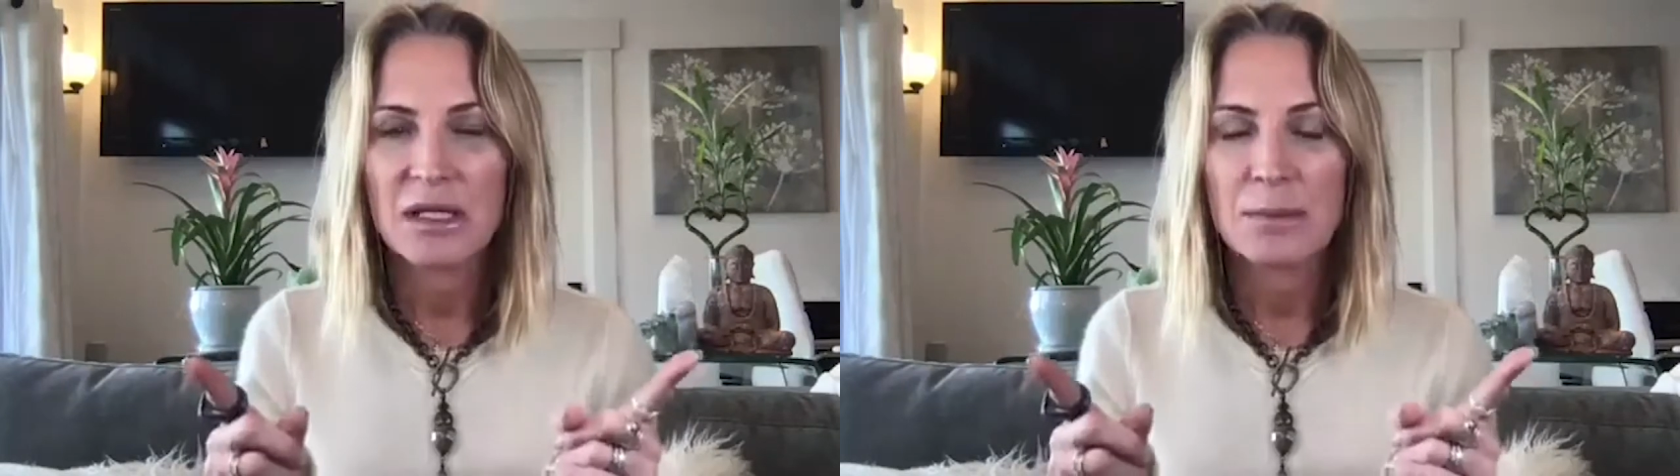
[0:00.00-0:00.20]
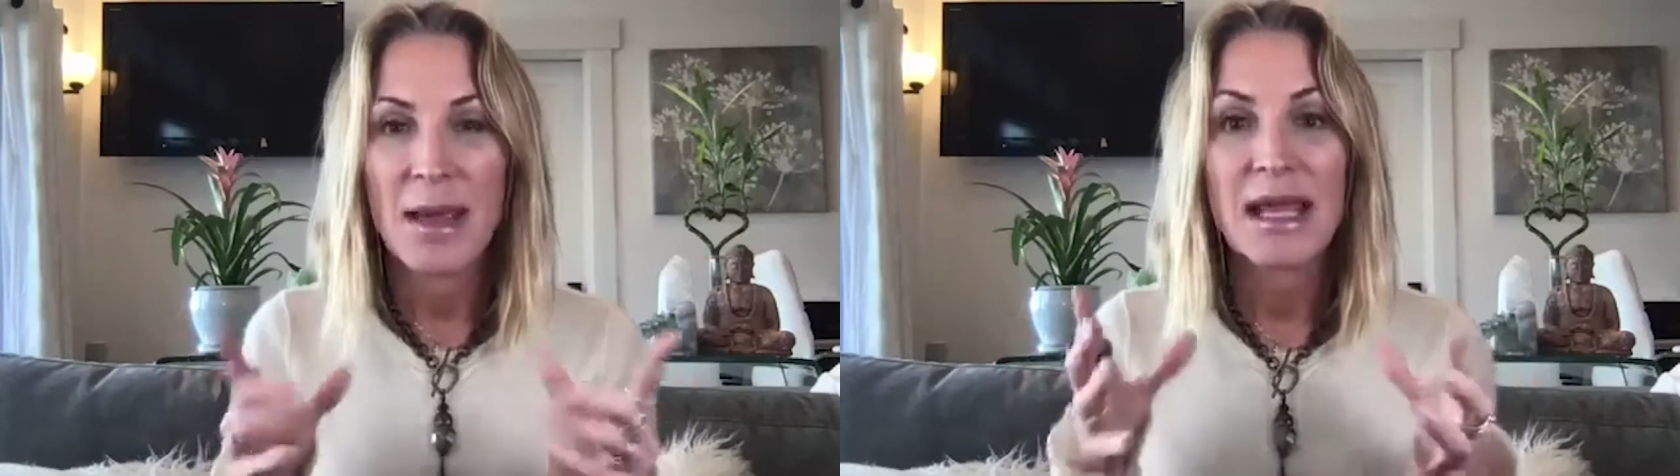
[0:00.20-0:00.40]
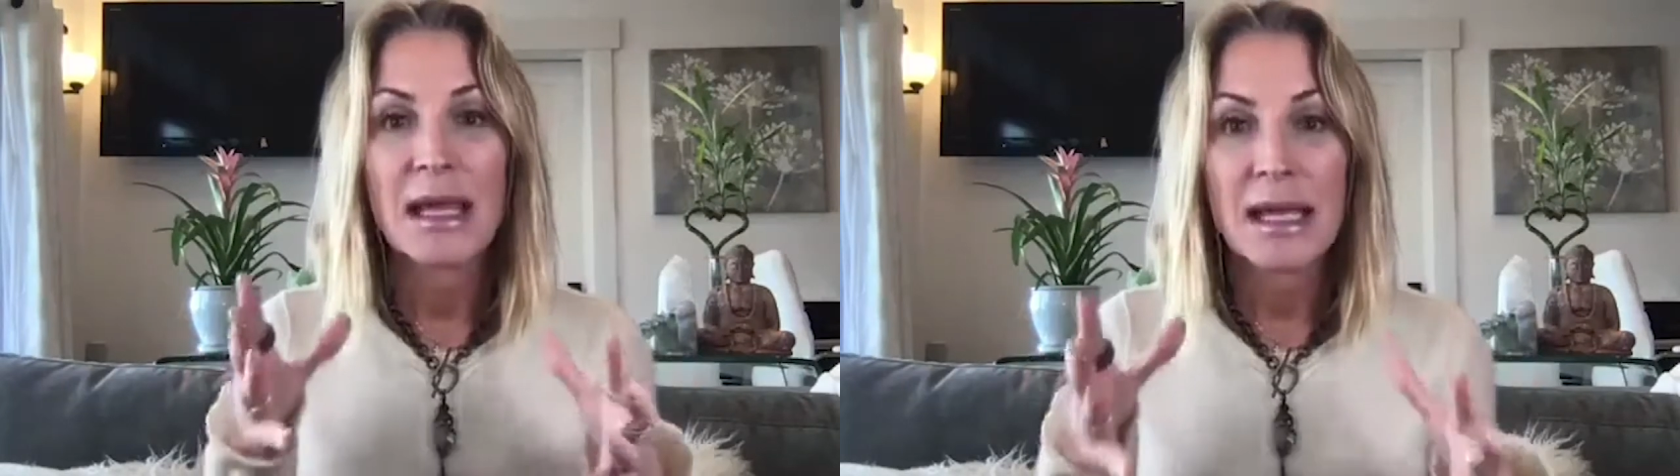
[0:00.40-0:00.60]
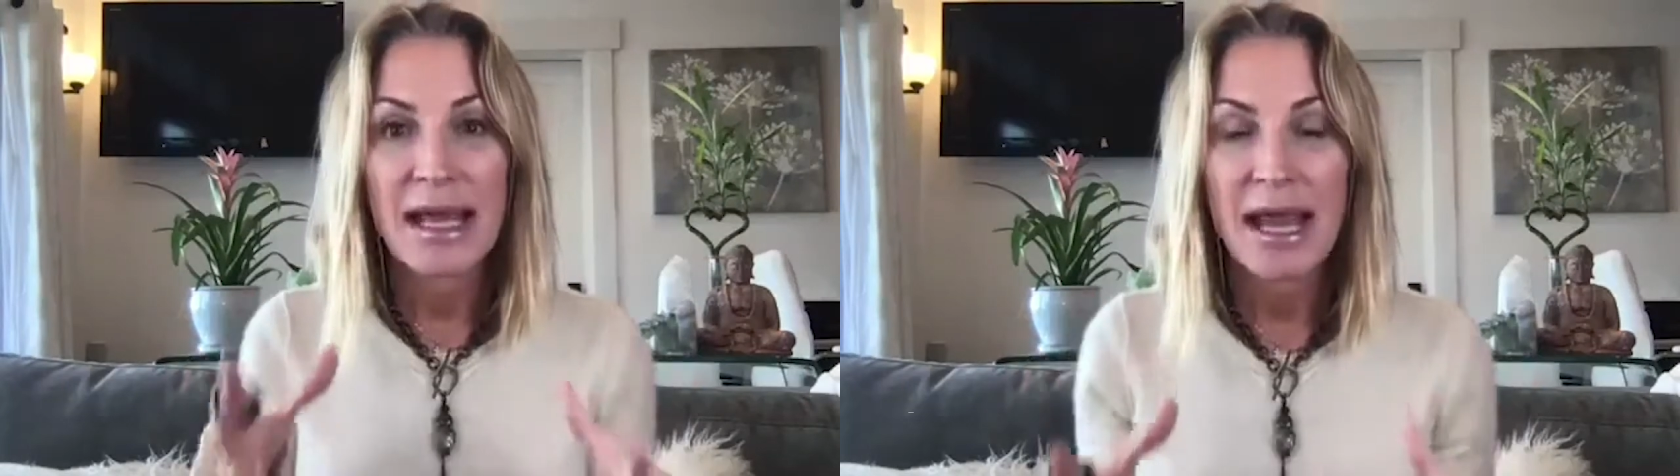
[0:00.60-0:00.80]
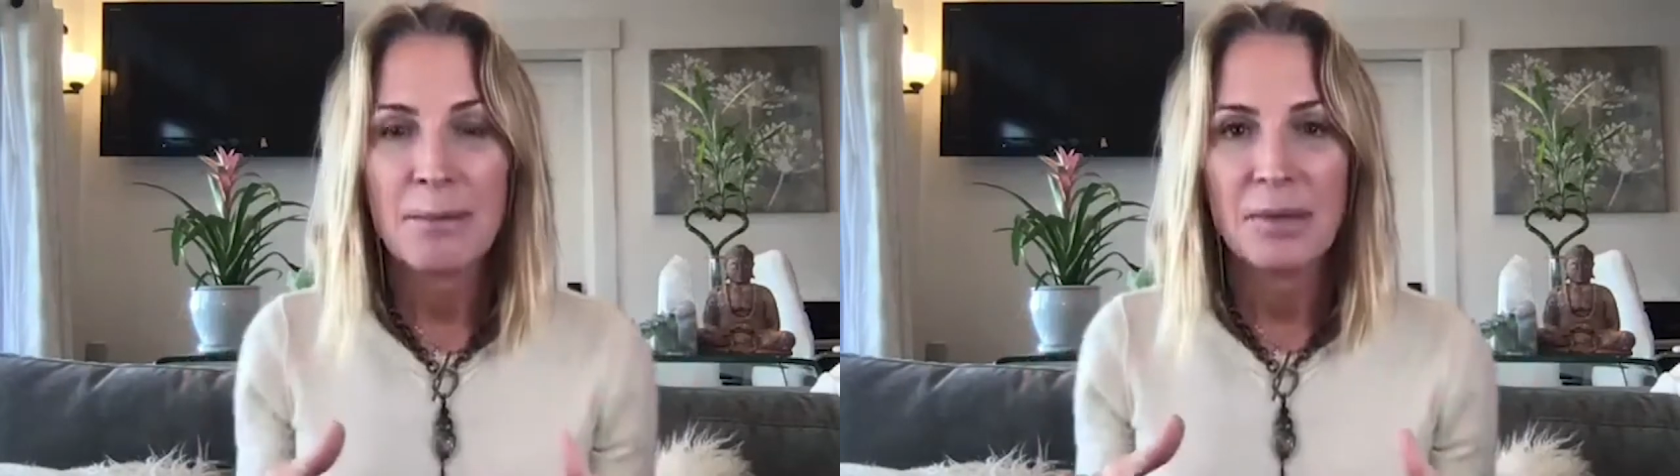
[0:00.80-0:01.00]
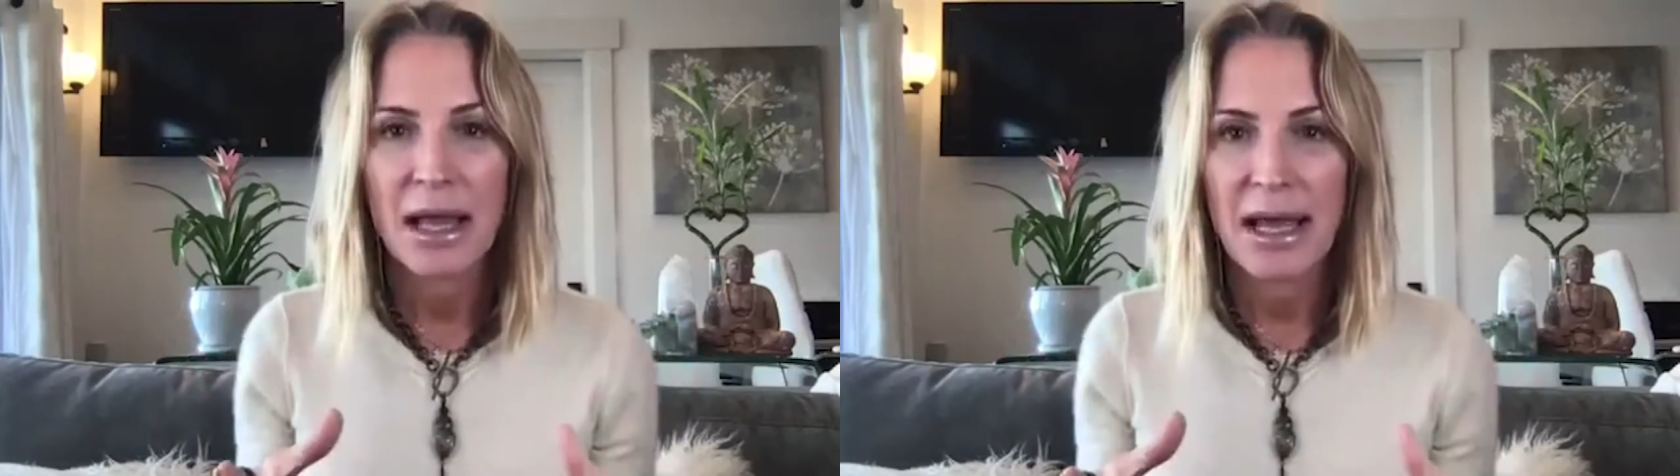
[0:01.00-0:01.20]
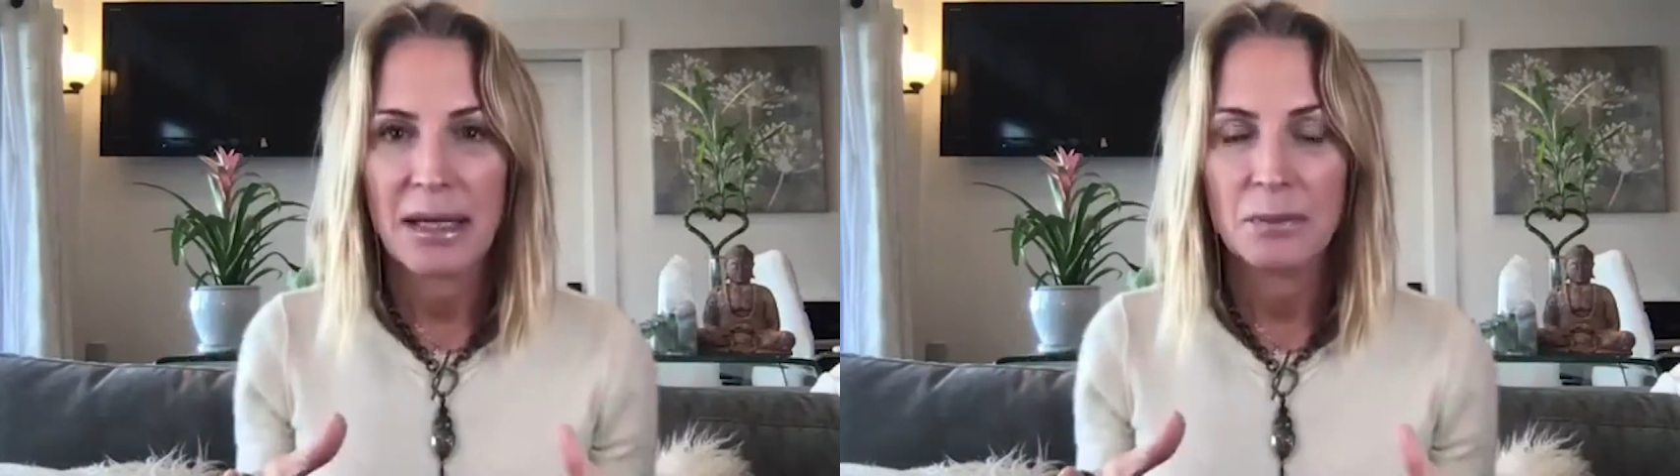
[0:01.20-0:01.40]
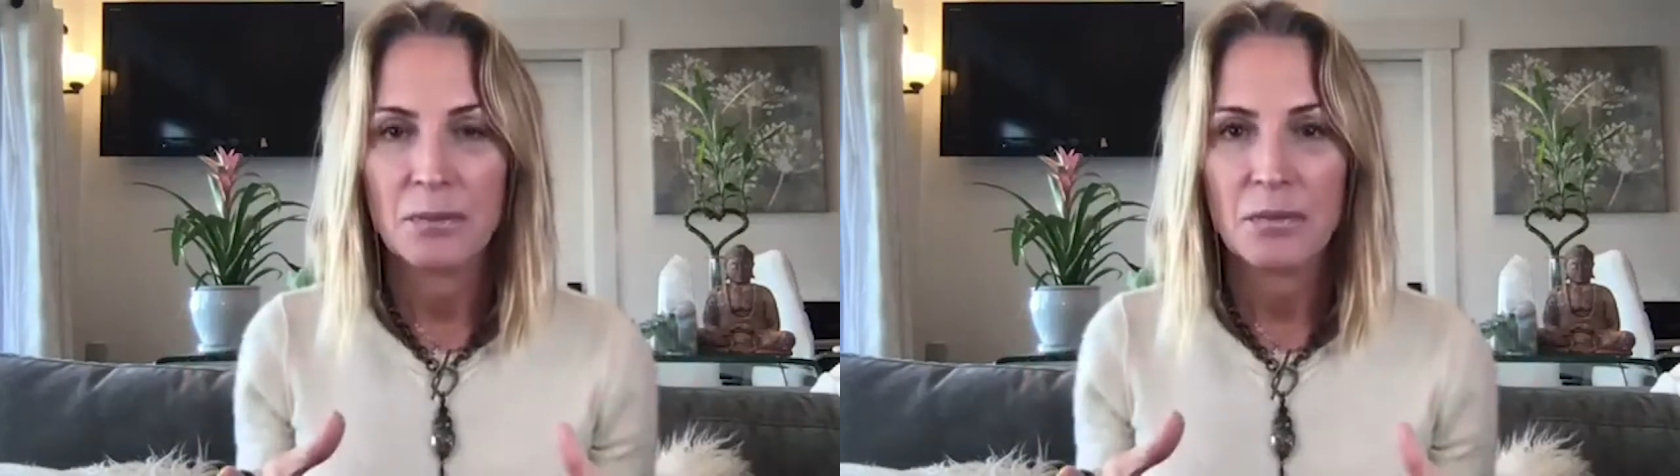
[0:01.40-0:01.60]
as making a game
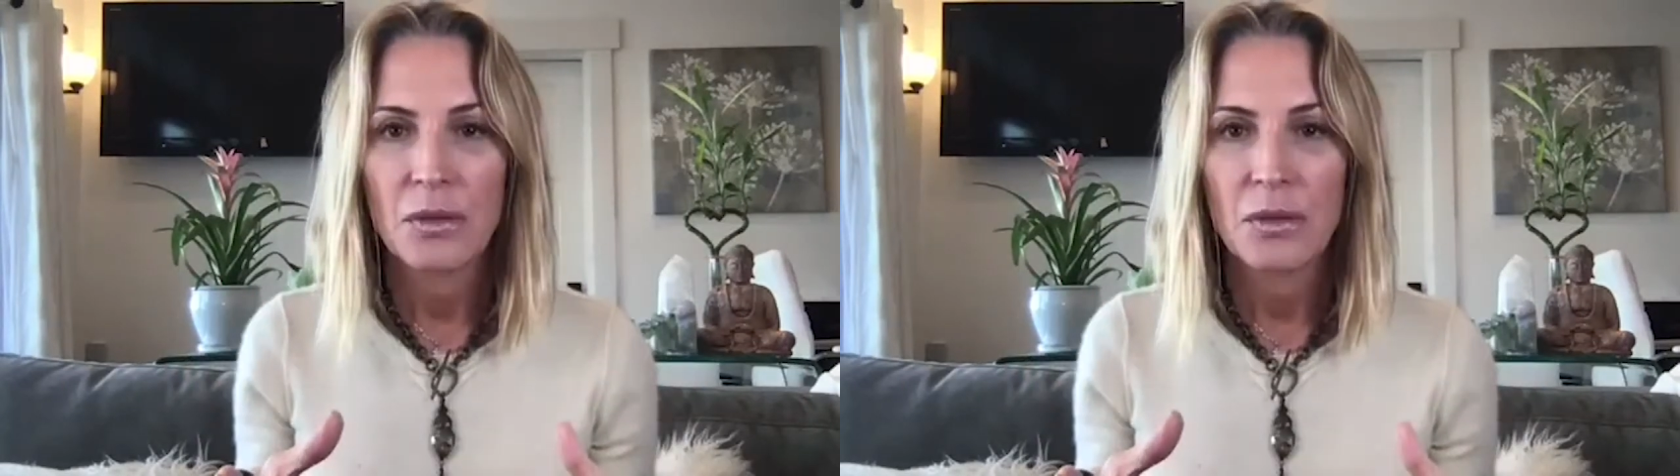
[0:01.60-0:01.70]
plan